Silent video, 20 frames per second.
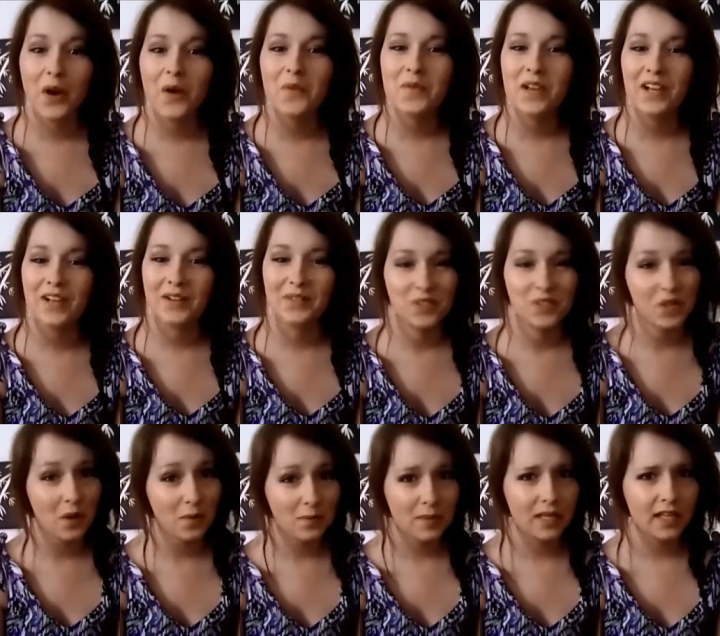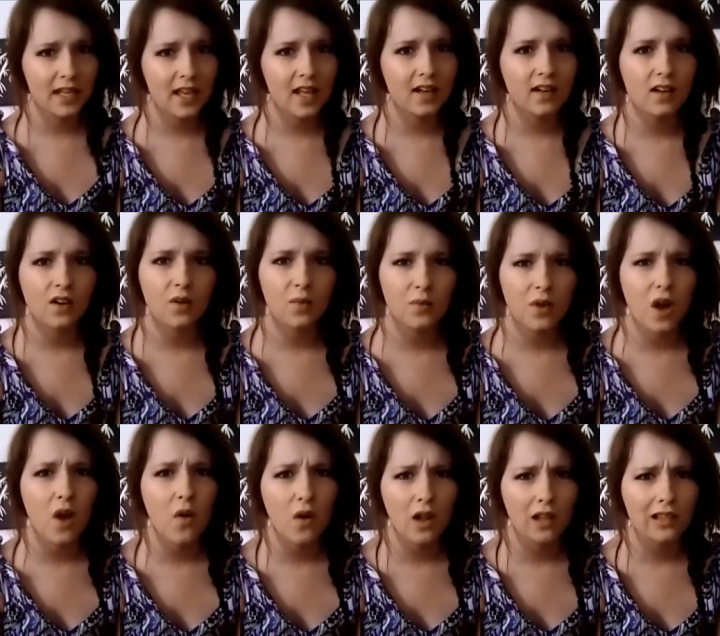go makeup shopping and it'll
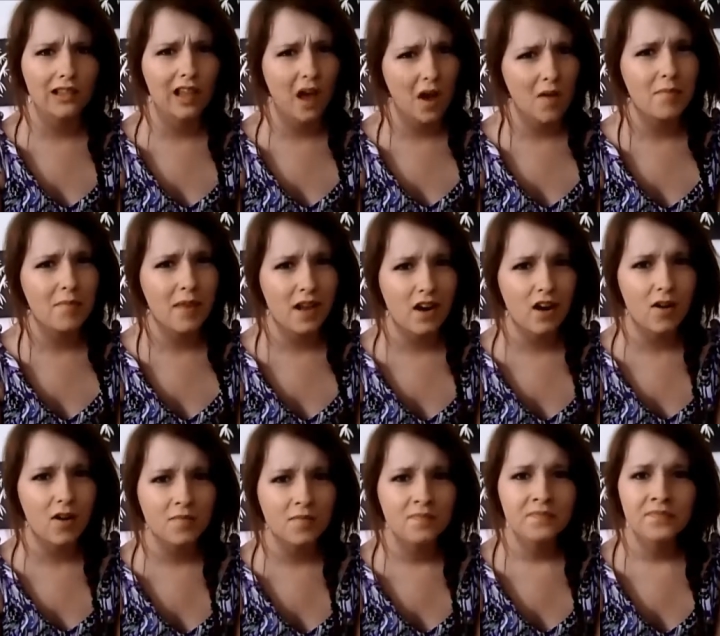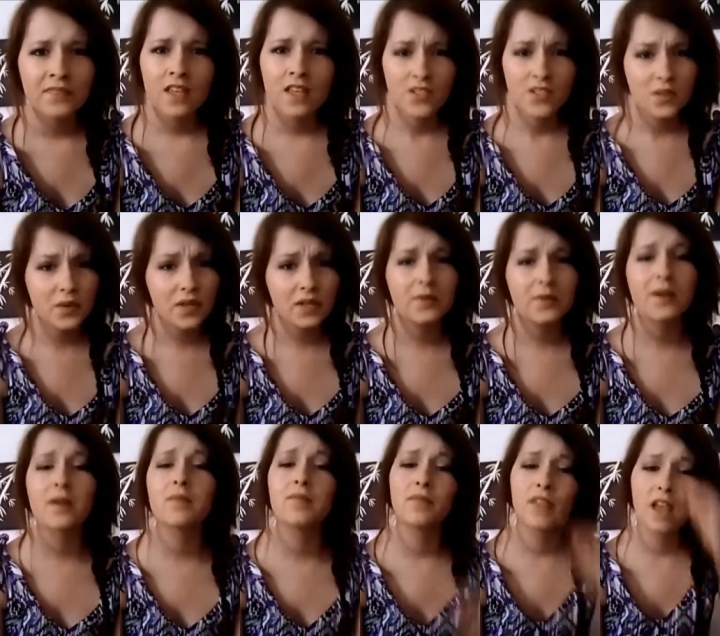go a lot better. So
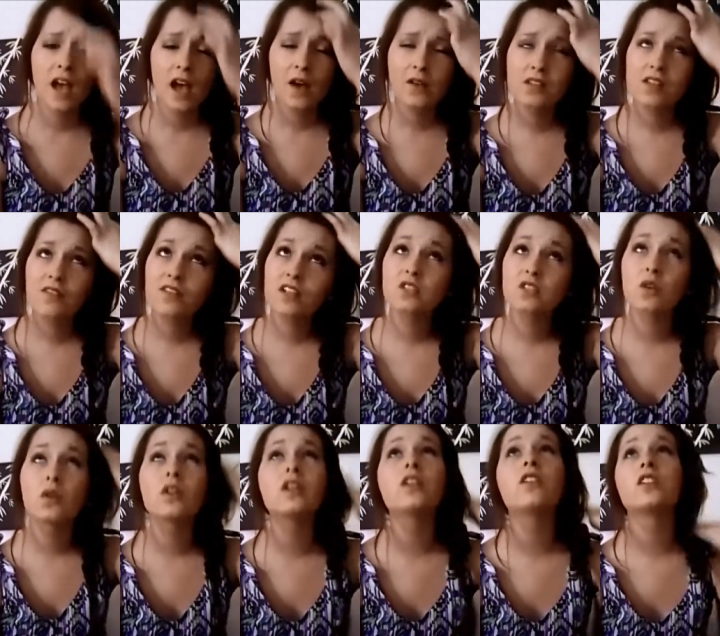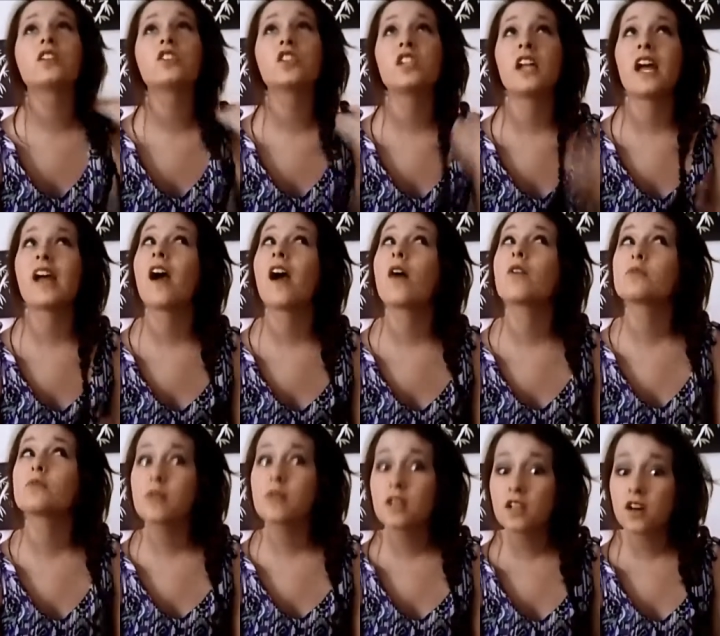anyway, I was having a totally grungy day. I
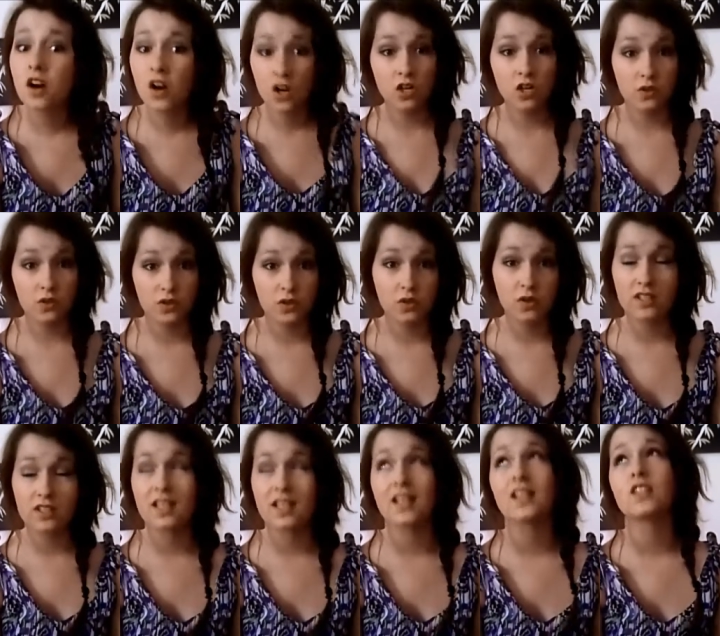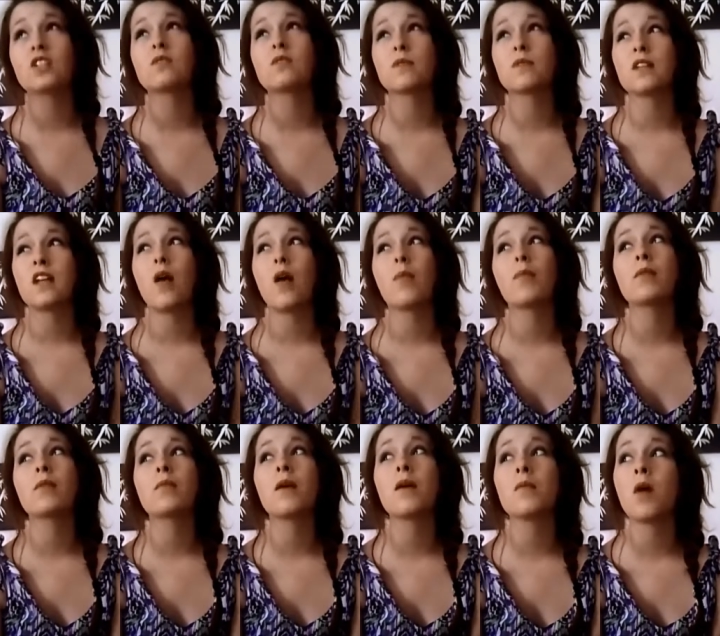was wearing cargo shorts. I had just been
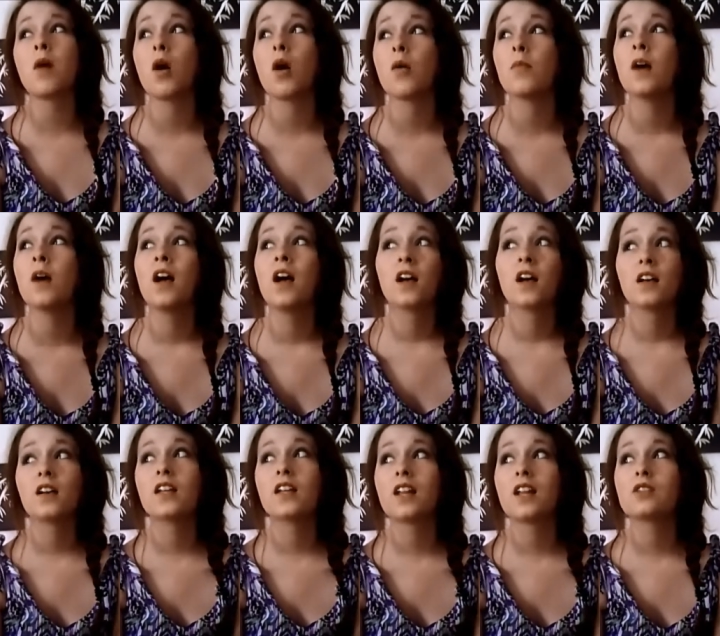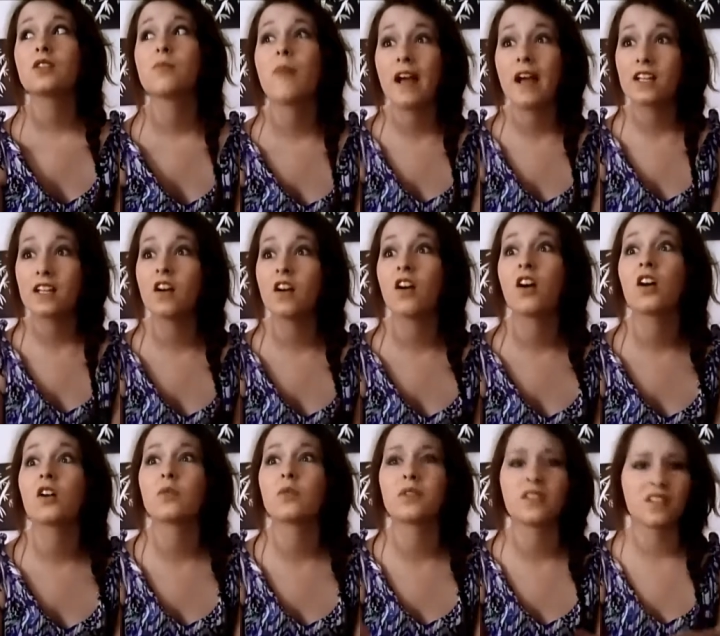helping my mom clean out the
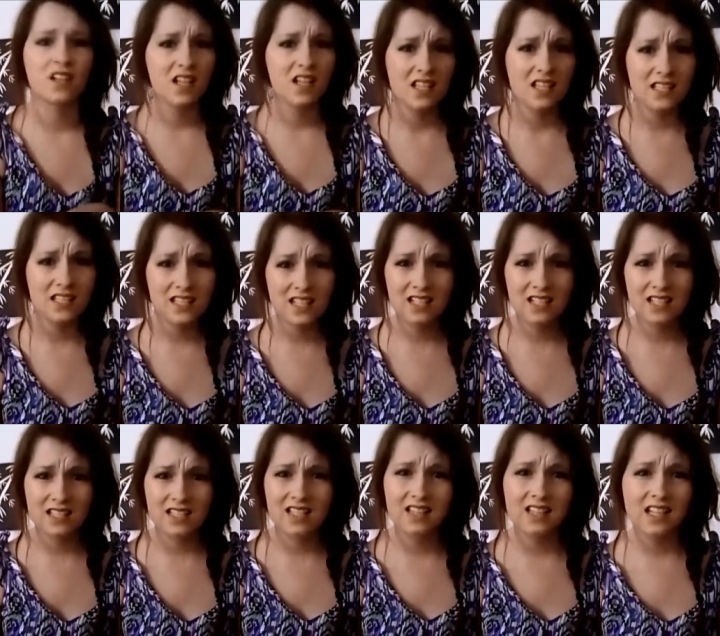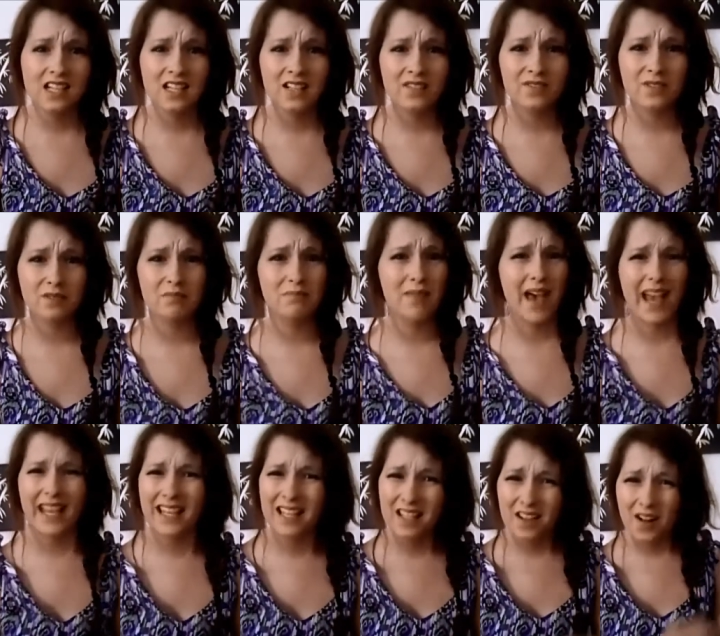backyard with sticks and leaves and
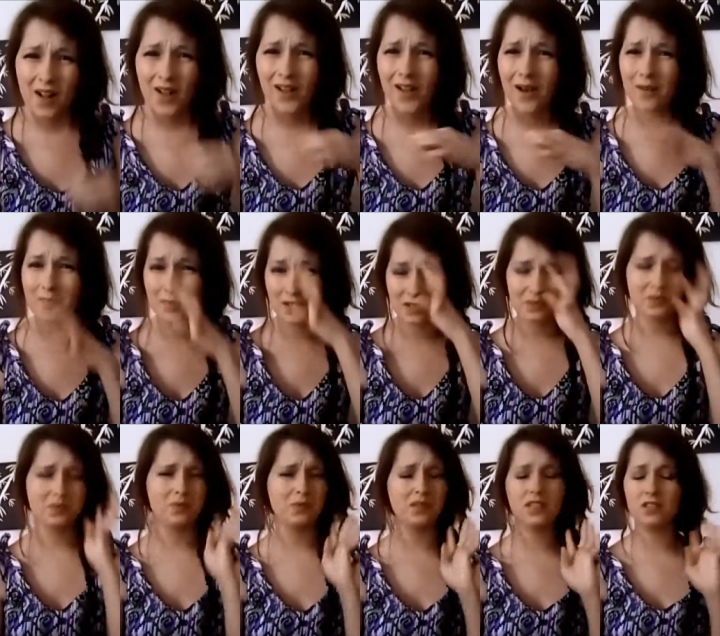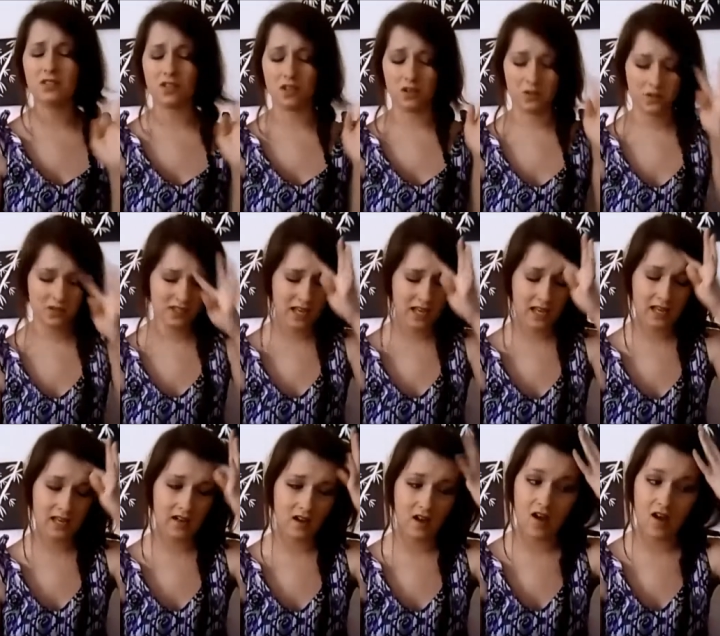bagging it all up and it was really gross.
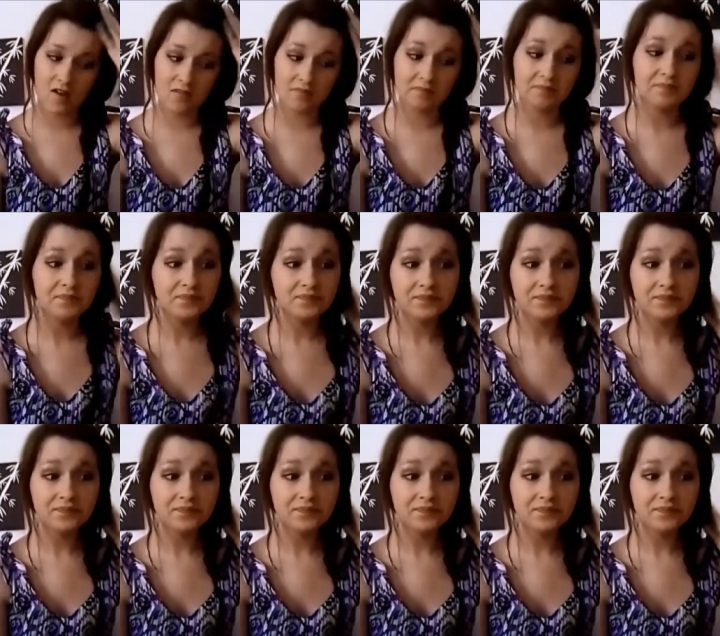And um